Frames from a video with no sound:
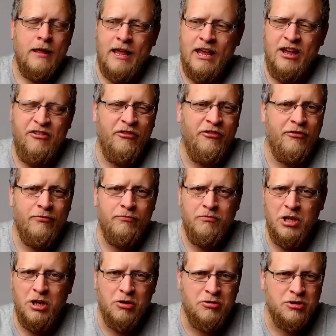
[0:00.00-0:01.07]
if
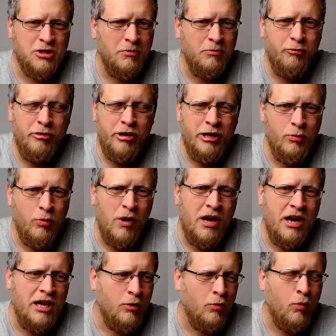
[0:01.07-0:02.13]
some really
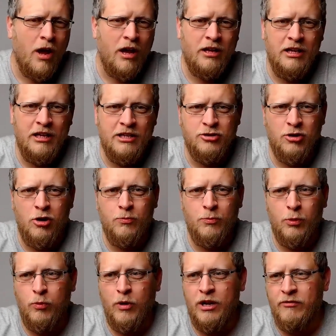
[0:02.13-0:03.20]
weird and wacky
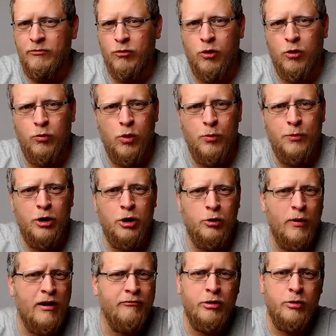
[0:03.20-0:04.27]
example where you've got a woman
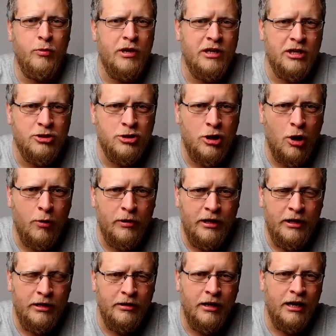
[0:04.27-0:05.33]
who every week is going
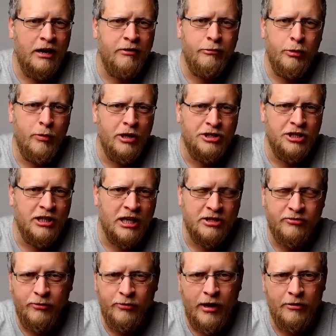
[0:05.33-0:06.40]
in and every week she
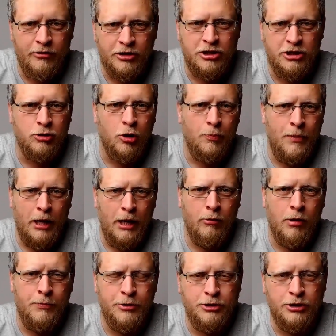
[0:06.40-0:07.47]
gets found that she's got a pillow
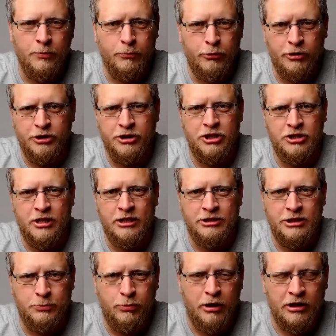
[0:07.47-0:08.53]
up her jumper and she's saying
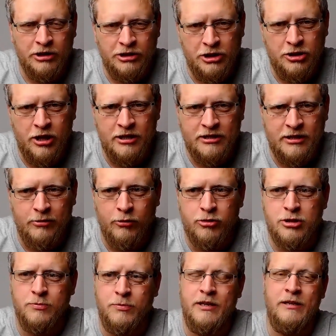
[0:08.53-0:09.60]
she's pregnant, she turns out
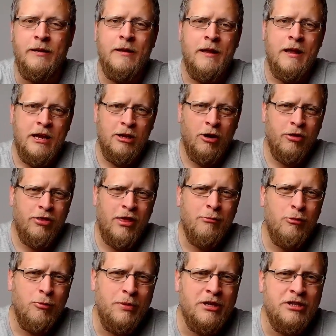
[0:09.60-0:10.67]
not to be,
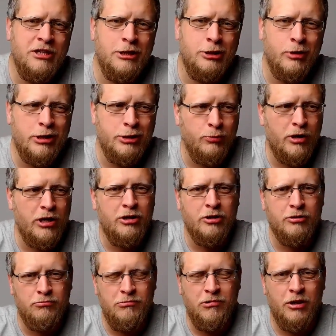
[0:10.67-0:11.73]
that would be a situation where you
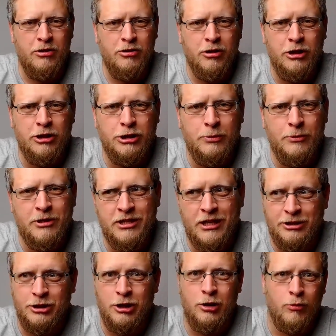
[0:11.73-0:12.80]
could legitimately say,
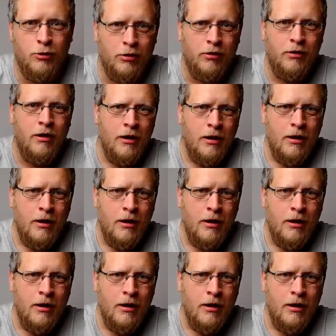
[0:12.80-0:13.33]
do you know what,